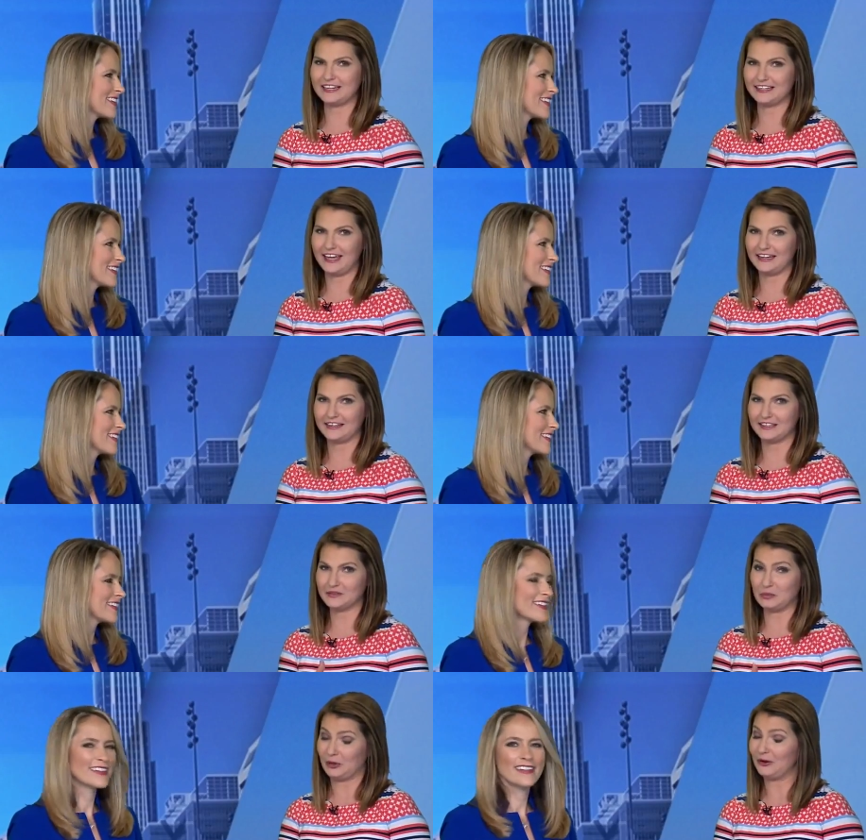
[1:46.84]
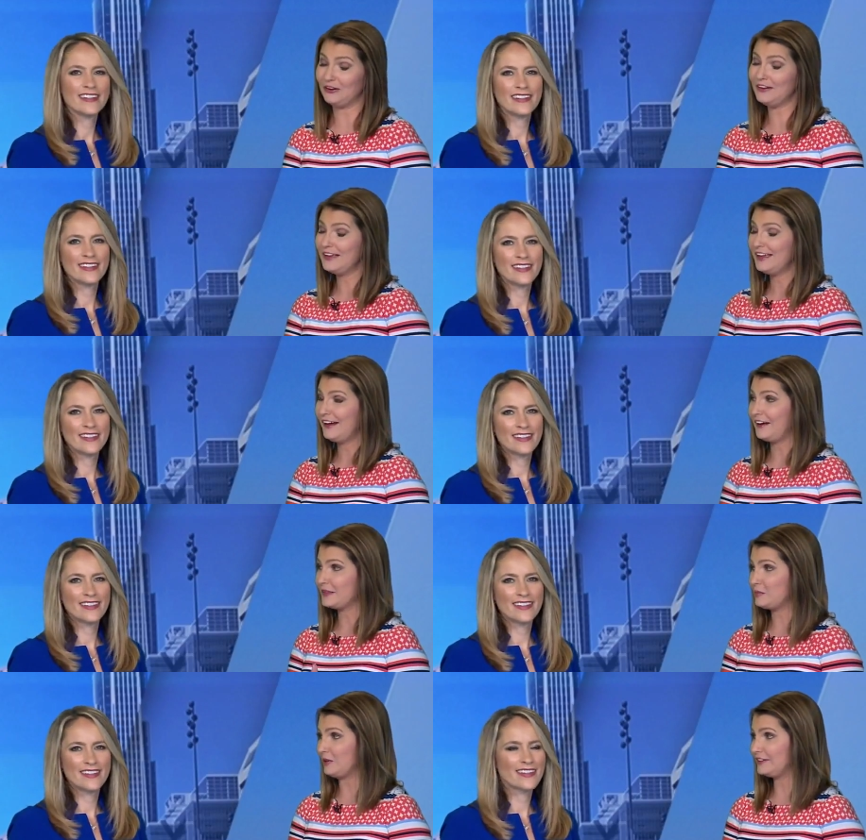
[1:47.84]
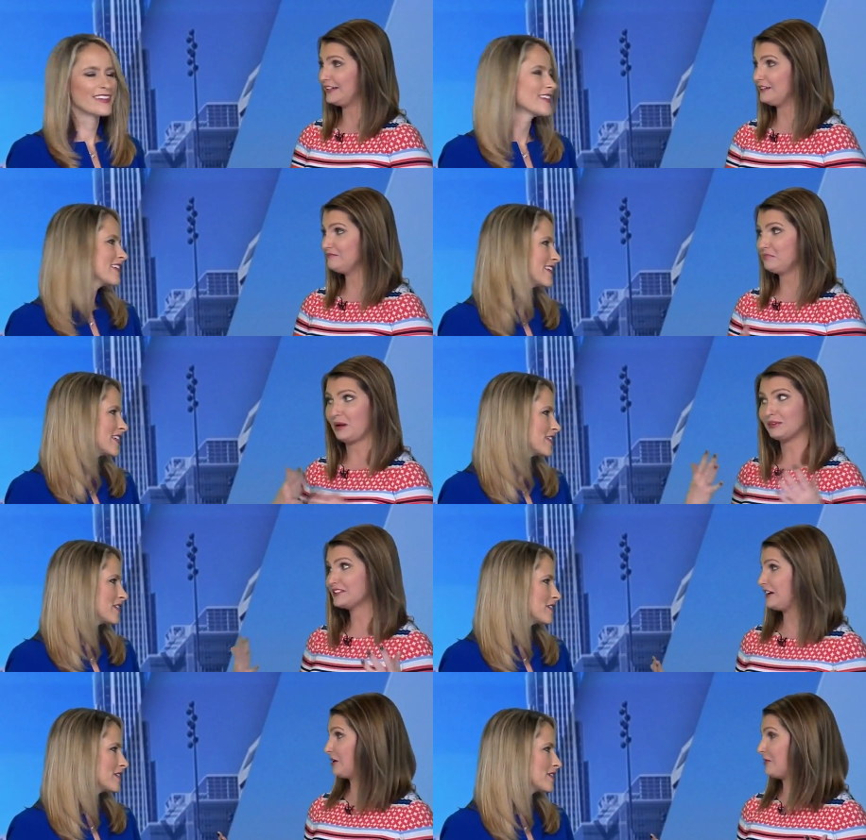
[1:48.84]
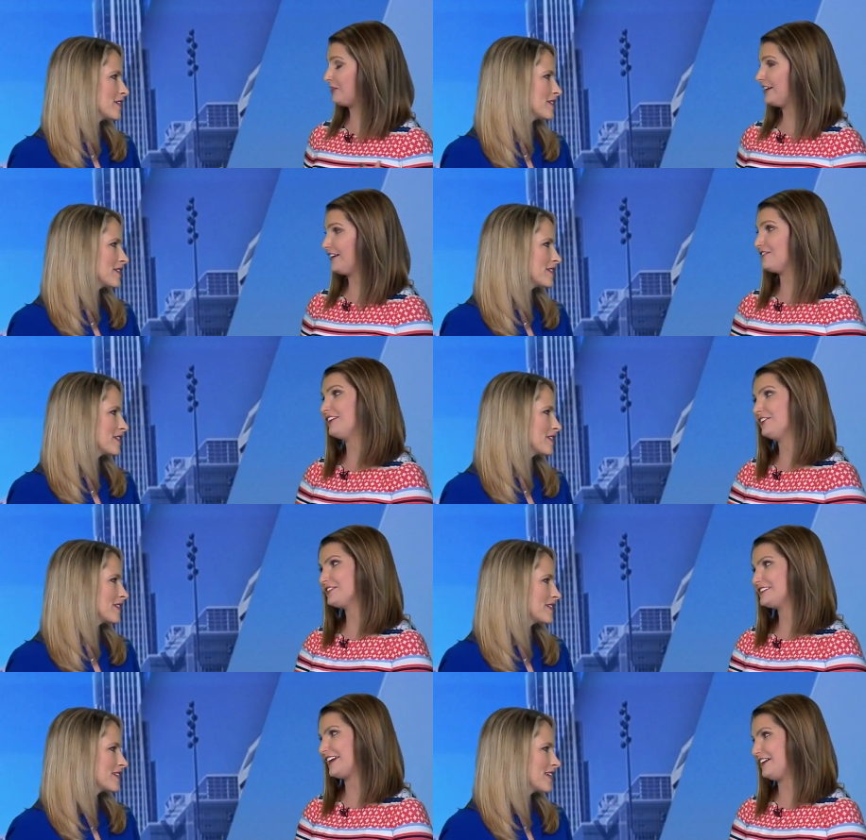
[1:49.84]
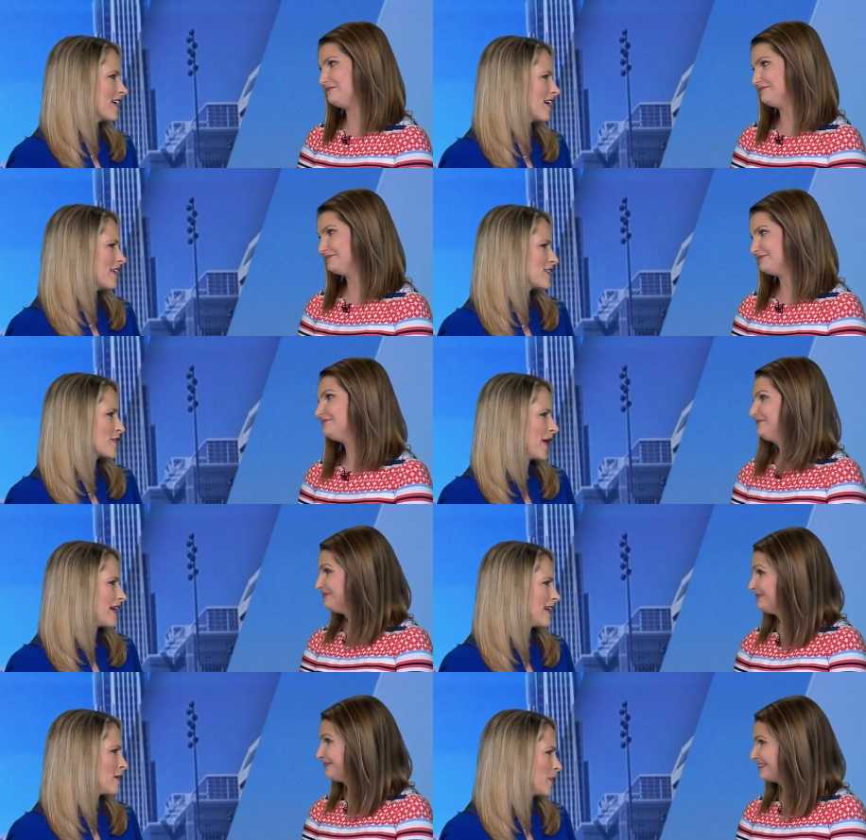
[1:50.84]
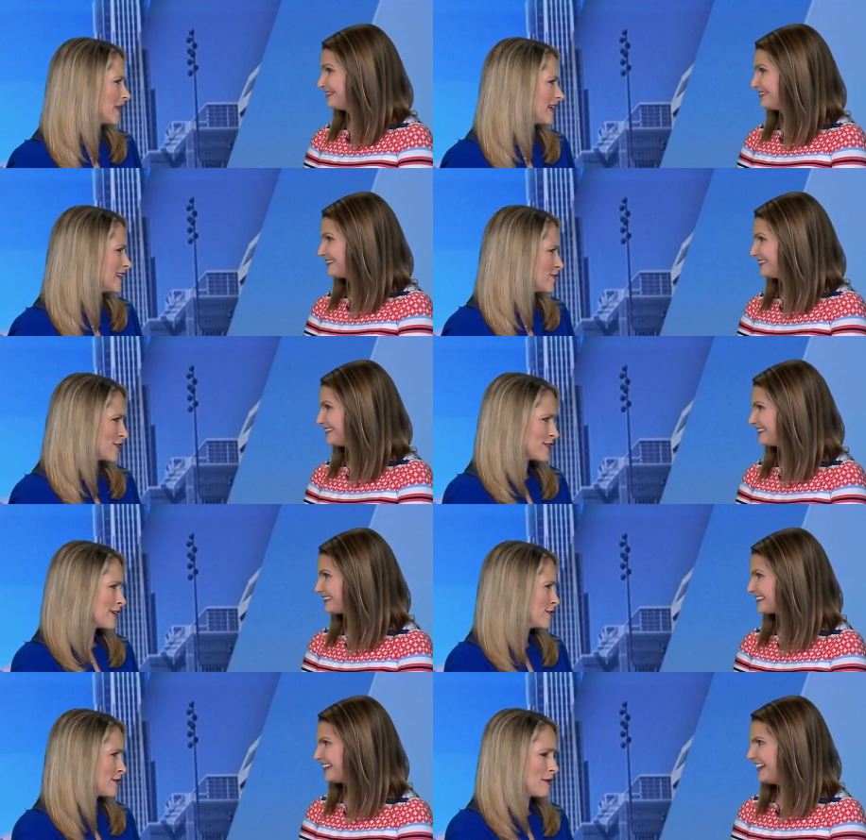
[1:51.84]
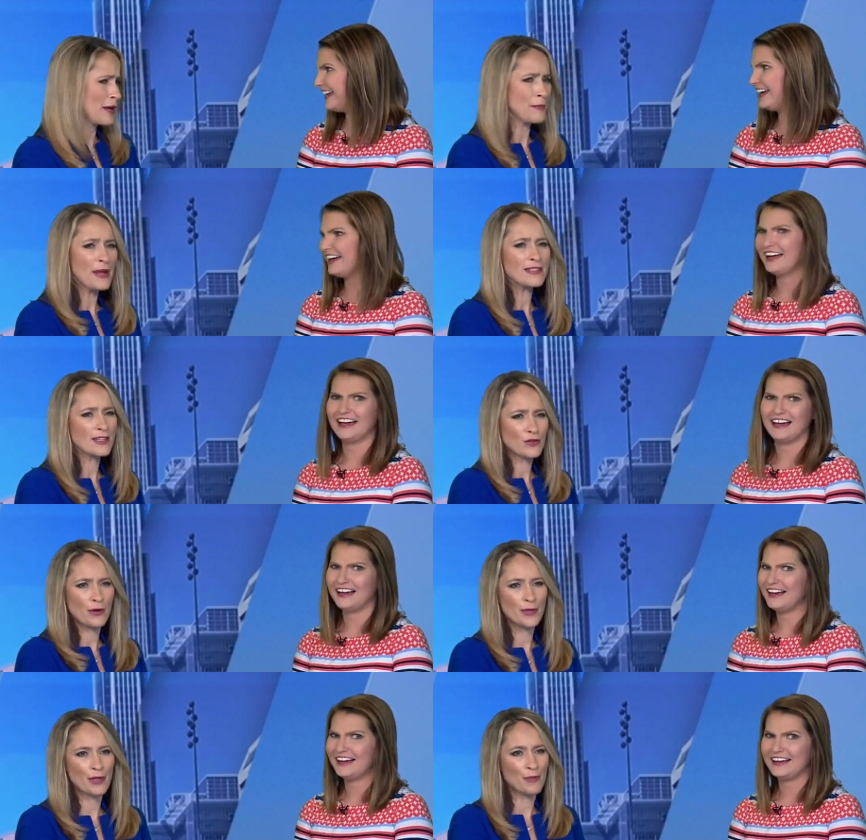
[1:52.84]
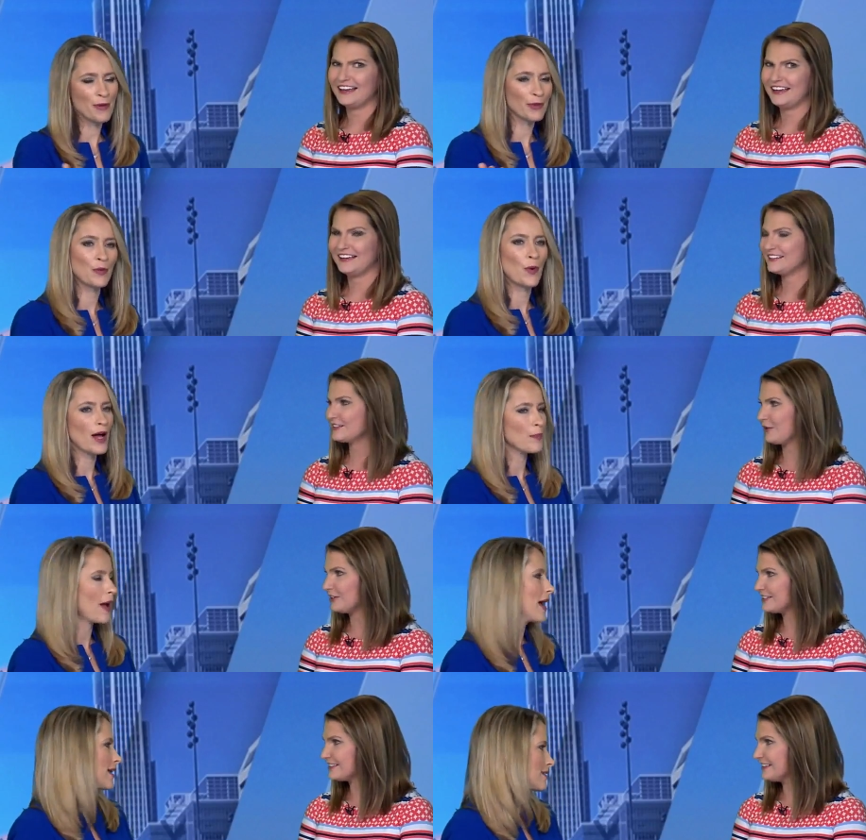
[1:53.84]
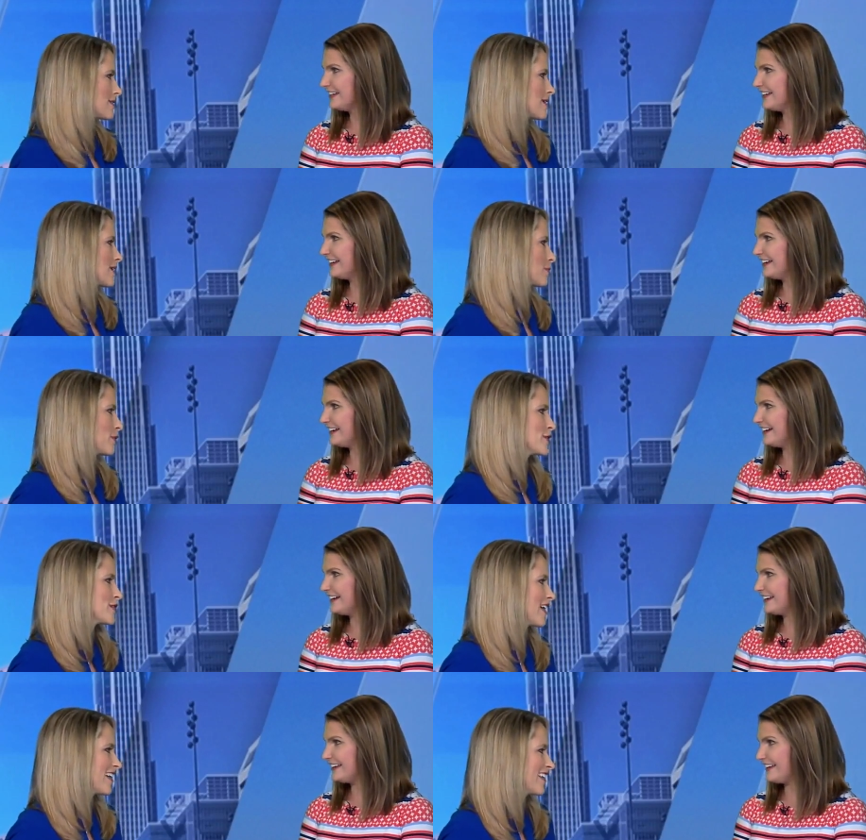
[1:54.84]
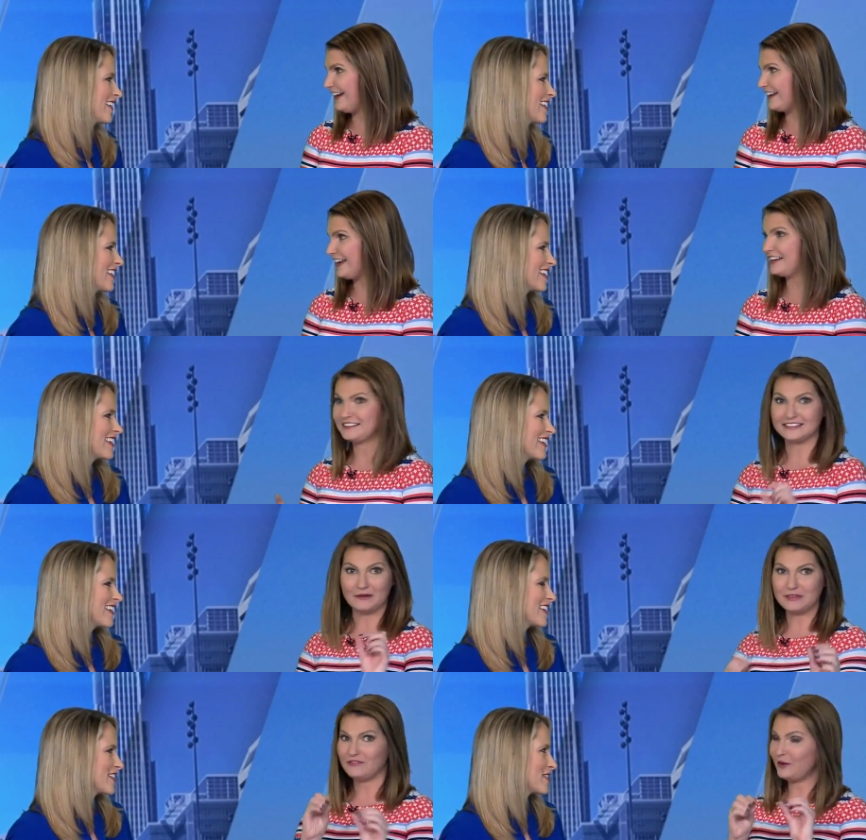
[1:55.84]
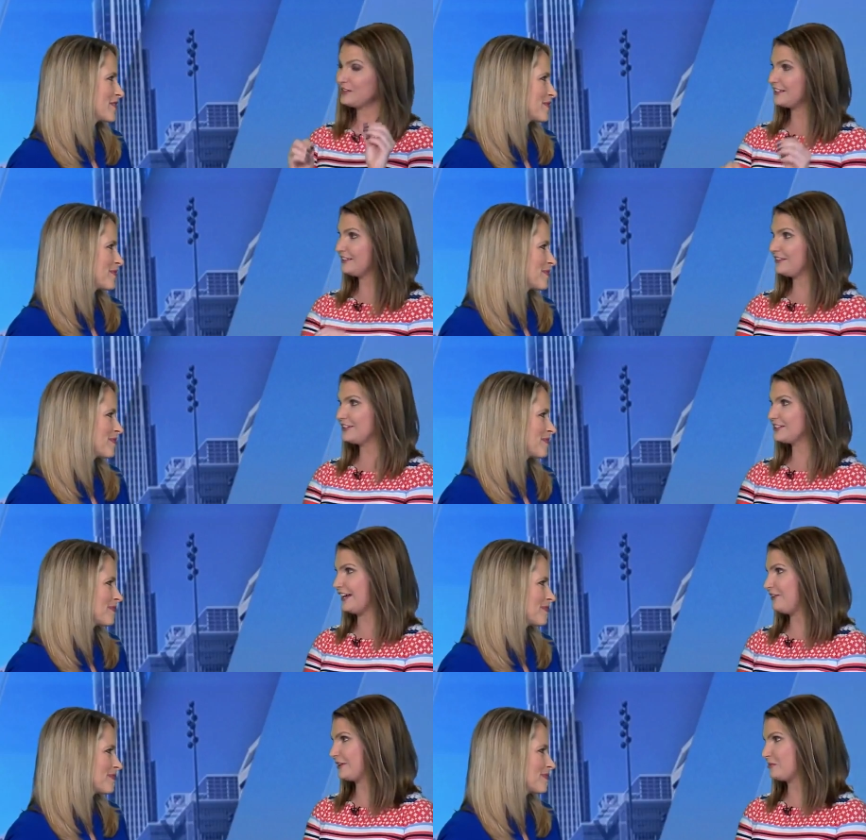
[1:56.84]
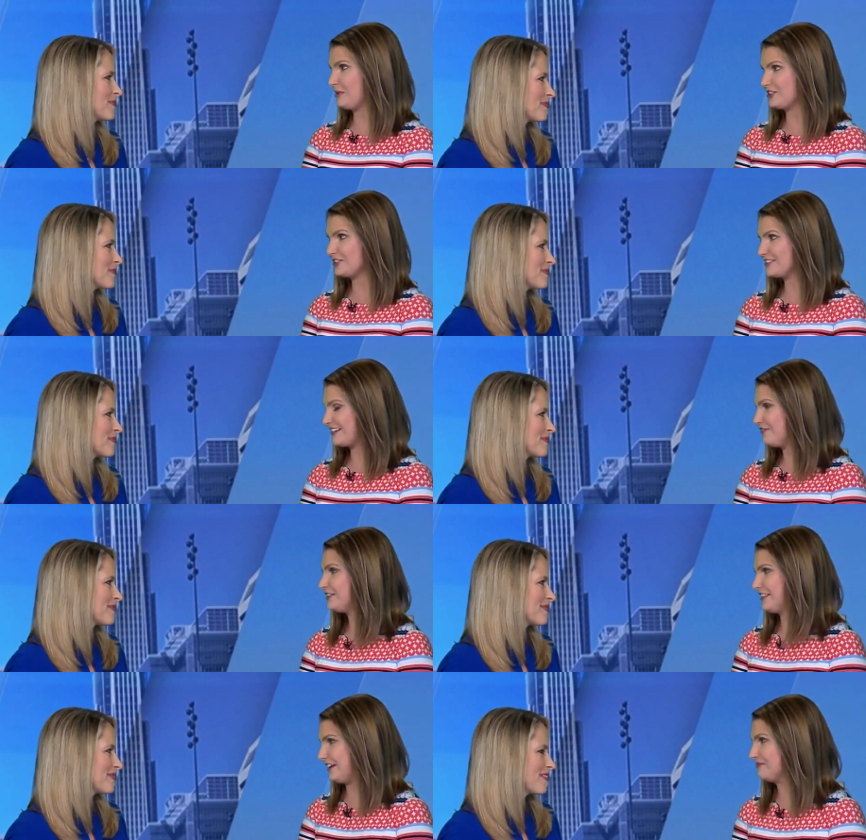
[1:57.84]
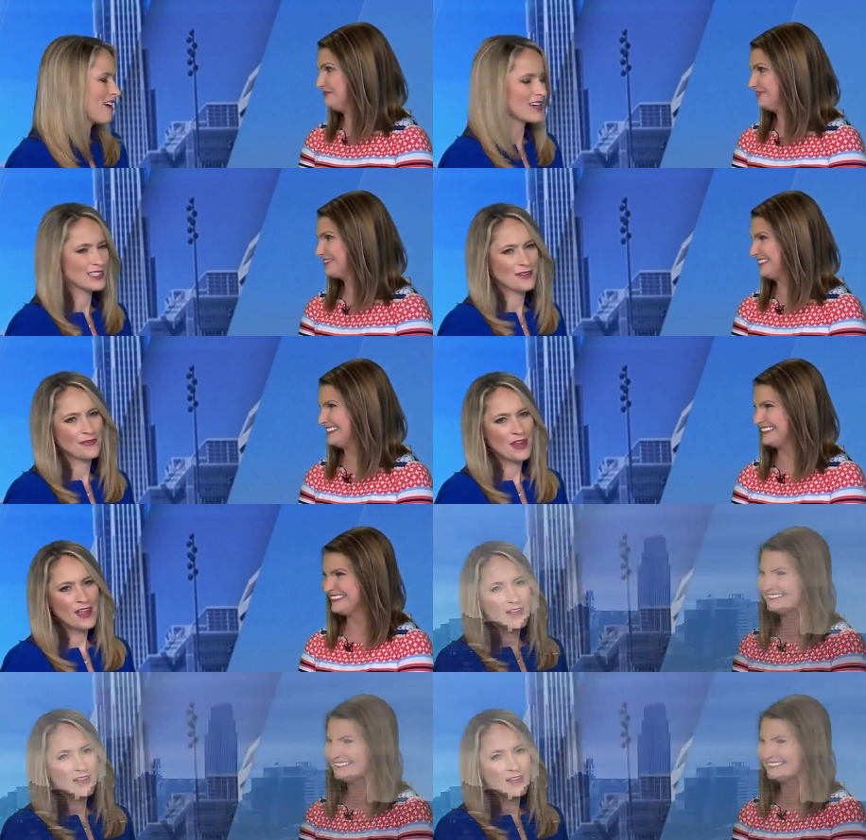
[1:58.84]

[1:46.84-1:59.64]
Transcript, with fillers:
Speaker 1: dedicating this mural on the building, public ceremony on Veterans Day. Oh, that's great. And it really is just such a, an amazing tribute that people can walk by and see and appreciate. Yeah, and it's some of the folks that live in their town, their pictures and everything. Awesome.